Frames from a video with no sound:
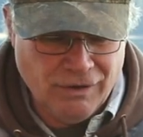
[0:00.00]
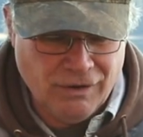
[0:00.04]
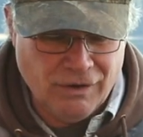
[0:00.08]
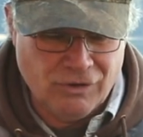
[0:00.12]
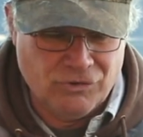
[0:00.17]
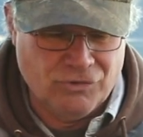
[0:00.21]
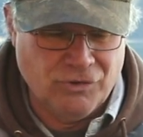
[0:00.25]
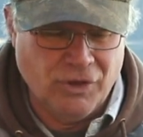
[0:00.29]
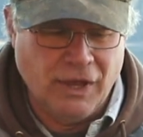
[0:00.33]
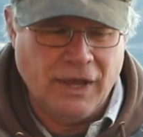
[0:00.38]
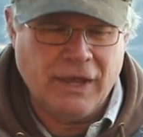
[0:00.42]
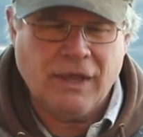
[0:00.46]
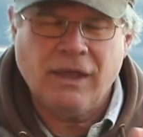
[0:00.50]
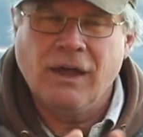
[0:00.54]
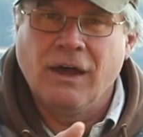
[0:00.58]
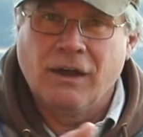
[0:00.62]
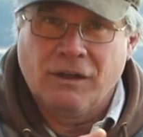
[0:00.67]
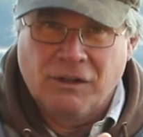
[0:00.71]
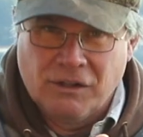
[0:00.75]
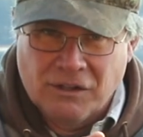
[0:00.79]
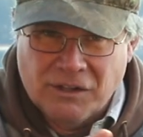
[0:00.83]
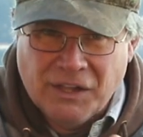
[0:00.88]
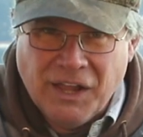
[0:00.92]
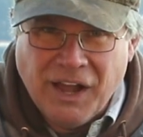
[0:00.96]
is like a
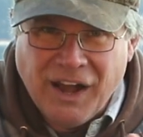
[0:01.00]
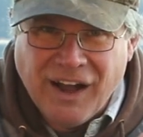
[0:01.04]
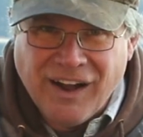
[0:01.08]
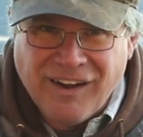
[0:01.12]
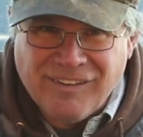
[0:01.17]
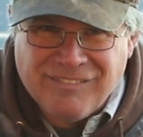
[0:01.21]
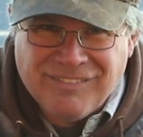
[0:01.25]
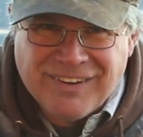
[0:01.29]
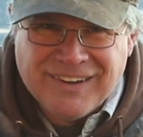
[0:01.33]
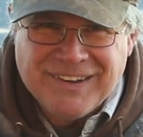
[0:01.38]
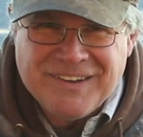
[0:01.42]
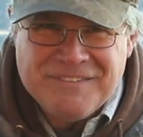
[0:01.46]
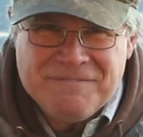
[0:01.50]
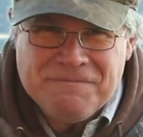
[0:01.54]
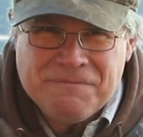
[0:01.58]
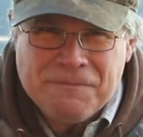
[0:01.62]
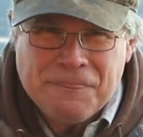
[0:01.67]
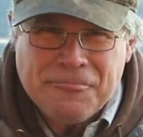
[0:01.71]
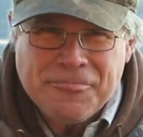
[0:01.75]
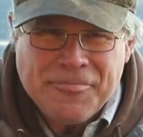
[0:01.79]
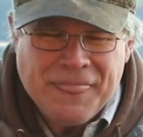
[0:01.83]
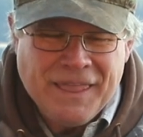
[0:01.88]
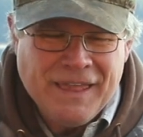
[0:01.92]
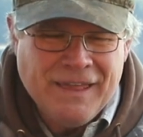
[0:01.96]
glove
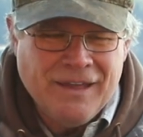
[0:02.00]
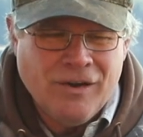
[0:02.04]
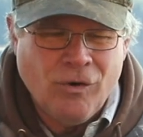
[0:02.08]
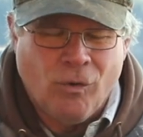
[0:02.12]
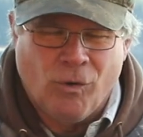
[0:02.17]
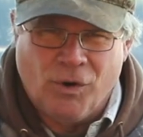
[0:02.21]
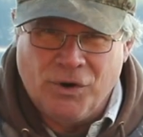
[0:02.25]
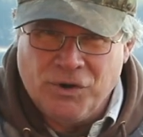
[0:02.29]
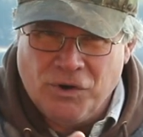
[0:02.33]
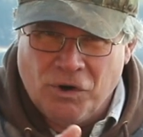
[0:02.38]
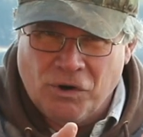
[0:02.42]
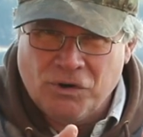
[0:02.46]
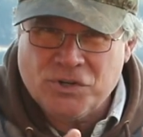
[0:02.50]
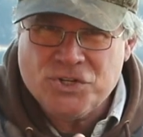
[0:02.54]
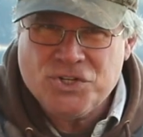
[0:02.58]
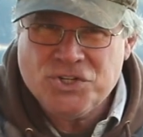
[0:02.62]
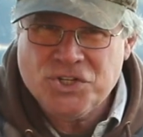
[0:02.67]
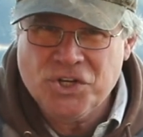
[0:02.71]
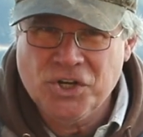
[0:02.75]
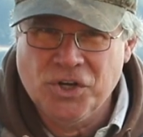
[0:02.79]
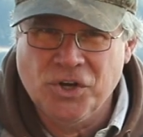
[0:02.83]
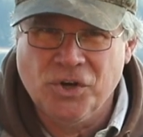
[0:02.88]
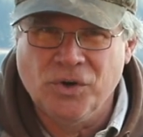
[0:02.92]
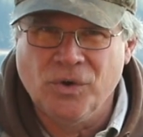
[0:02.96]
or your
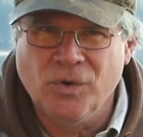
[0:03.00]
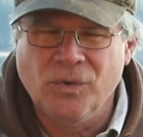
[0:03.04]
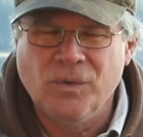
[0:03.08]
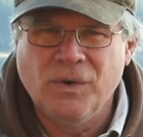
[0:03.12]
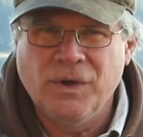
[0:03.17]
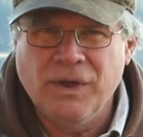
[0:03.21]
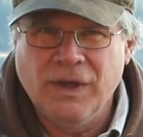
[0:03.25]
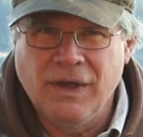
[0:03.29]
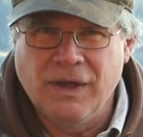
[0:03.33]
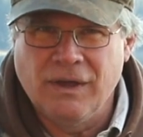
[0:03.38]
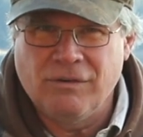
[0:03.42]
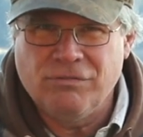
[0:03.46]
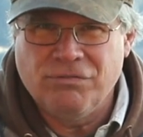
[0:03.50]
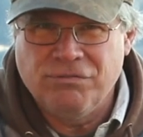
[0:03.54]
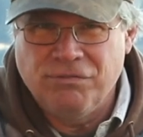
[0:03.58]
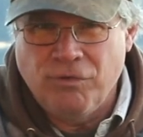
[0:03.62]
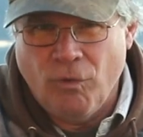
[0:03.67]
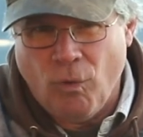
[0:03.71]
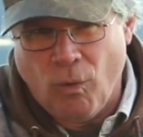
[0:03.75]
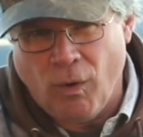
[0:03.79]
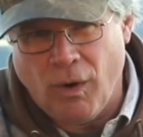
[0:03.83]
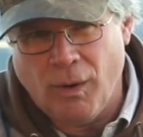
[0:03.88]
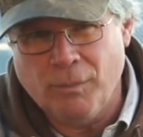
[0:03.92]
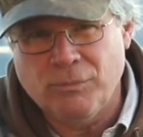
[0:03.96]
shoe. It
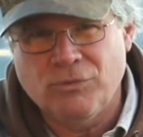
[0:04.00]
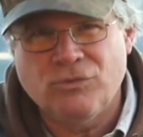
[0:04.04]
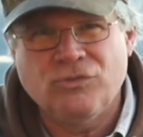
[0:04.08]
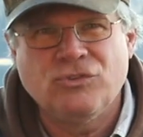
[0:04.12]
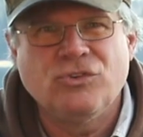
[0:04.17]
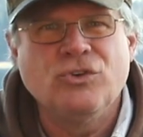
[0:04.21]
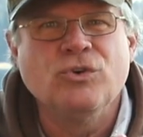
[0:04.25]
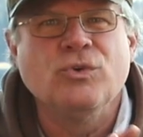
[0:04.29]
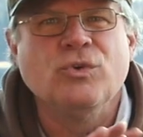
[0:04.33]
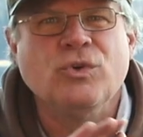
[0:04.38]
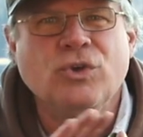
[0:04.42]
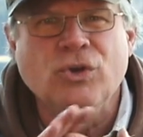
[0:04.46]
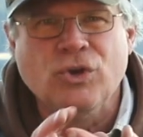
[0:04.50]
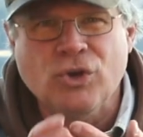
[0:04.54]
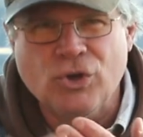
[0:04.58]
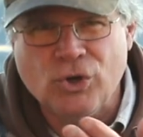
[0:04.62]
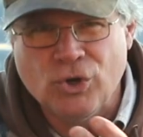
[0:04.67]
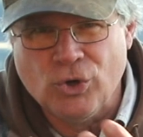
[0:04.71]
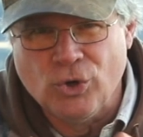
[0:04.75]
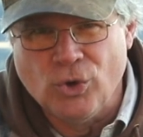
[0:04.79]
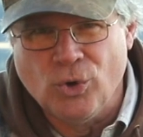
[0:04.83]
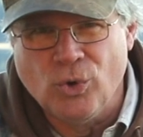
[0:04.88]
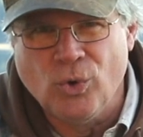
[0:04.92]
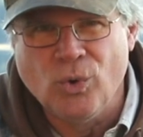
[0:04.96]
forms to
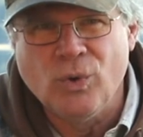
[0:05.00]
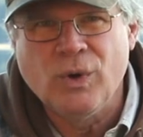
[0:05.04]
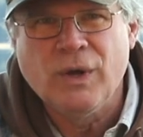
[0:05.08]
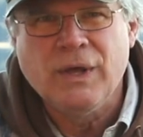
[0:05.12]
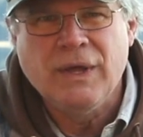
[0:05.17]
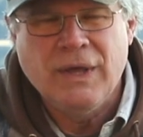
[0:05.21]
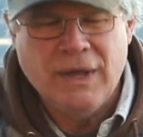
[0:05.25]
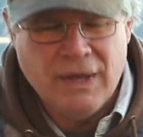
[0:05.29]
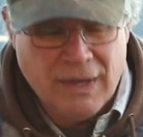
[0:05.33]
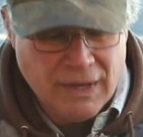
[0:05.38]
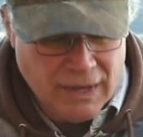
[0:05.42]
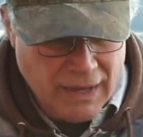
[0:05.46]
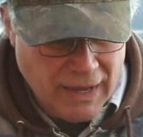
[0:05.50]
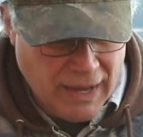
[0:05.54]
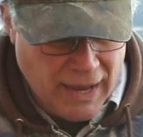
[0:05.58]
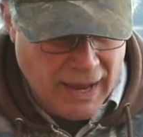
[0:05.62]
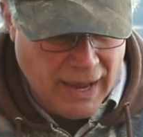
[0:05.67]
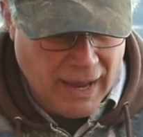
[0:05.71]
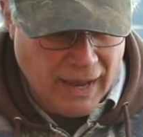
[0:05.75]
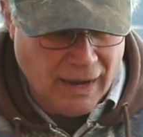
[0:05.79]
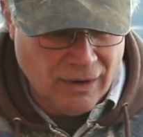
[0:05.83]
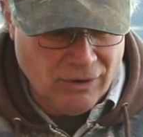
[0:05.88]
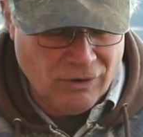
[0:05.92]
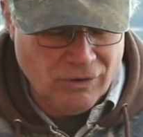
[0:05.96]
you,
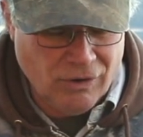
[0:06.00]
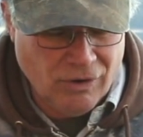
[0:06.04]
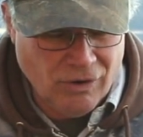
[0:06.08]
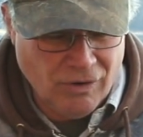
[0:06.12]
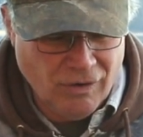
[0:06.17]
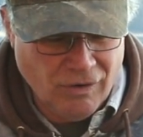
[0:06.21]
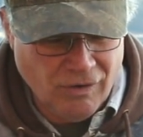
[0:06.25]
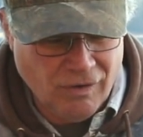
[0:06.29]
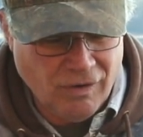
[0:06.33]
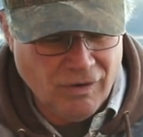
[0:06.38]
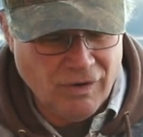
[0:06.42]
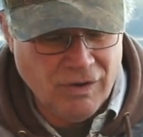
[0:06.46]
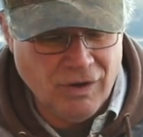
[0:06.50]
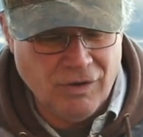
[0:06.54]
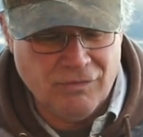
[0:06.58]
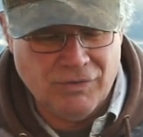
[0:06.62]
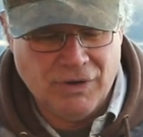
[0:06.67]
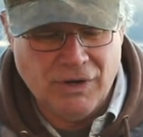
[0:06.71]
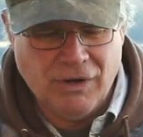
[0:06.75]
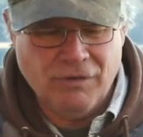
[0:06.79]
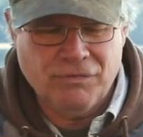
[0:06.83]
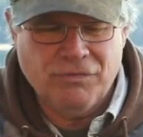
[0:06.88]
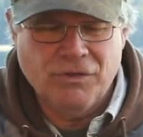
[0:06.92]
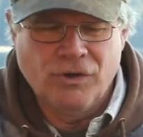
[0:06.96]
and
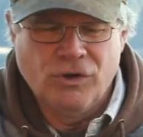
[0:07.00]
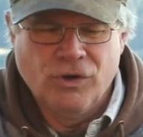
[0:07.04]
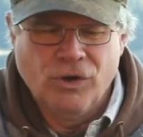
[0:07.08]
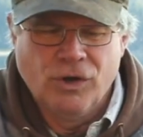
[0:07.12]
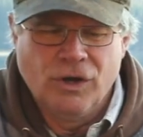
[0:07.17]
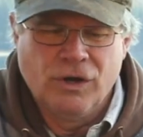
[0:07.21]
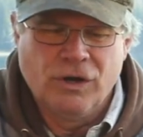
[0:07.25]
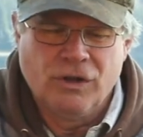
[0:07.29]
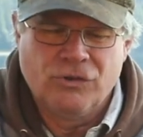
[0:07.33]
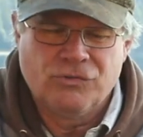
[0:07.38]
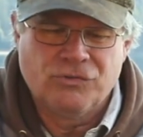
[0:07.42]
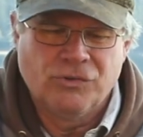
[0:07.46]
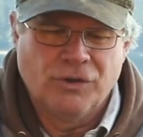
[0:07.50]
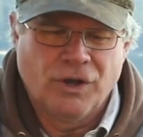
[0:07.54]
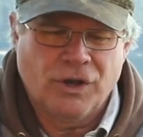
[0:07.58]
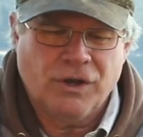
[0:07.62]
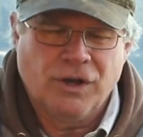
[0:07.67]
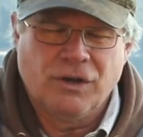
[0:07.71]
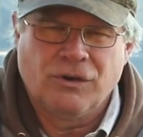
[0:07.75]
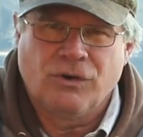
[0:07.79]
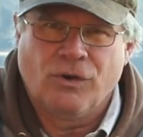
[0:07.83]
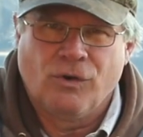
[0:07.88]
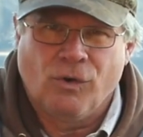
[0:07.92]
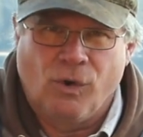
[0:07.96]
even if the hood is
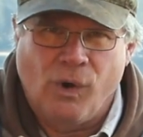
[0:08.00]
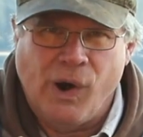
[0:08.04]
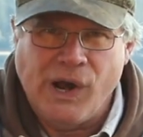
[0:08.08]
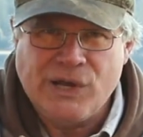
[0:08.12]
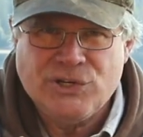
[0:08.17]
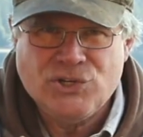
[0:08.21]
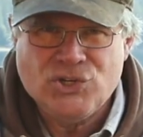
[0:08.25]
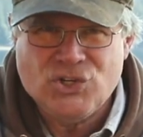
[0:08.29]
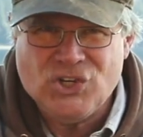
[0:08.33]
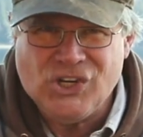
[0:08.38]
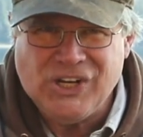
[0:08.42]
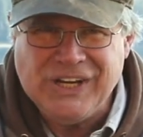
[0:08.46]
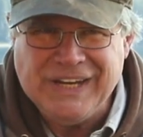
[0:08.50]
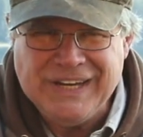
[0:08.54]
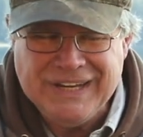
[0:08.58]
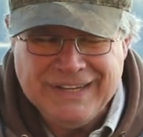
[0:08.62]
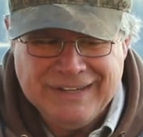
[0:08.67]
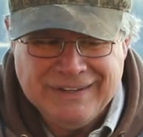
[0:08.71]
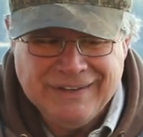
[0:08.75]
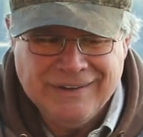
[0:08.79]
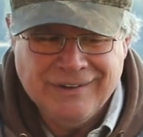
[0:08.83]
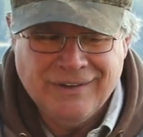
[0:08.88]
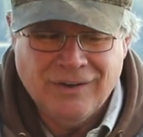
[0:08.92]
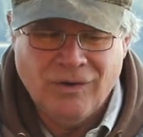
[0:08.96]
looking grungy
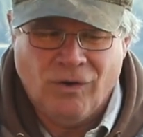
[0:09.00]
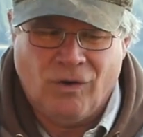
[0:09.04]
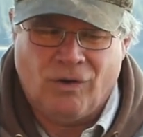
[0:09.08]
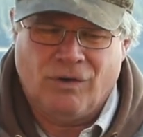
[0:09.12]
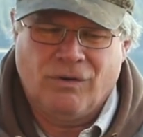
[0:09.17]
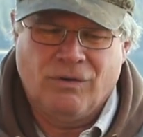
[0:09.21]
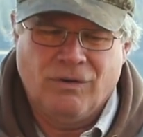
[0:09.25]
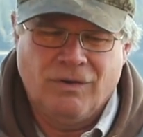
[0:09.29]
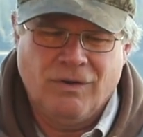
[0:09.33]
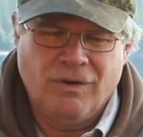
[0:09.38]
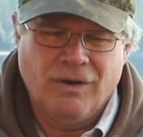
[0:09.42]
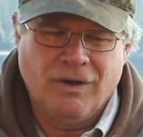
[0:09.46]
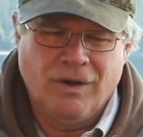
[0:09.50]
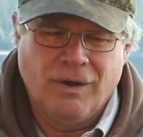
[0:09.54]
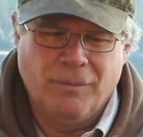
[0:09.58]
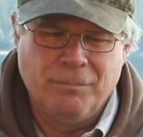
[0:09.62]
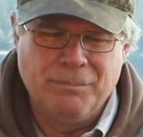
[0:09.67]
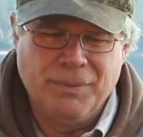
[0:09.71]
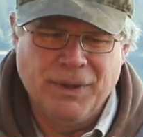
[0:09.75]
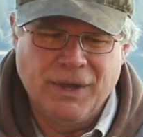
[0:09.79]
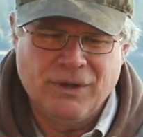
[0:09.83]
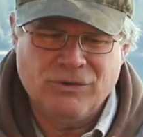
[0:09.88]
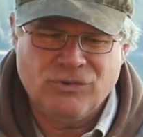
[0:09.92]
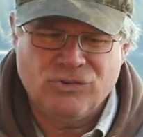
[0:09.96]
or a
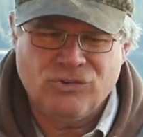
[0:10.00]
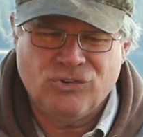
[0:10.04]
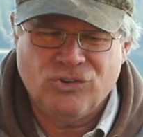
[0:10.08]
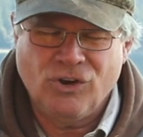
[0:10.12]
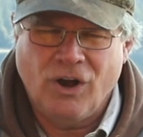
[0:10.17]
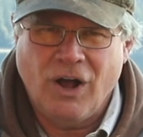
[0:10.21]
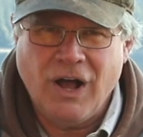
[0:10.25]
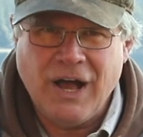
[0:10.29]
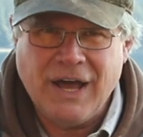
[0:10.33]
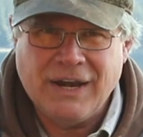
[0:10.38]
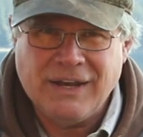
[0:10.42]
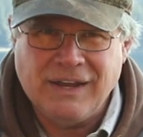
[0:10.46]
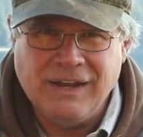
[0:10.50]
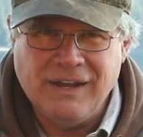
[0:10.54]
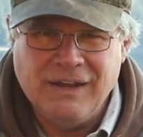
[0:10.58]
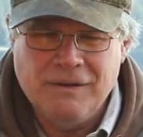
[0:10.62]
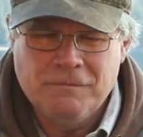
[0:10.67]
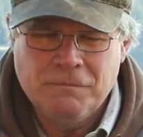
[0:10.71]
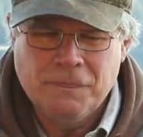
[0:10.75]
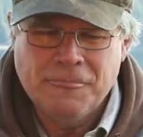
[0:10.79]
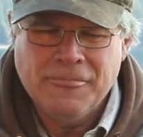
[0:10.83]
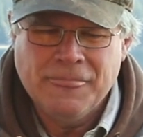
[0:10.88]
bit shoddy,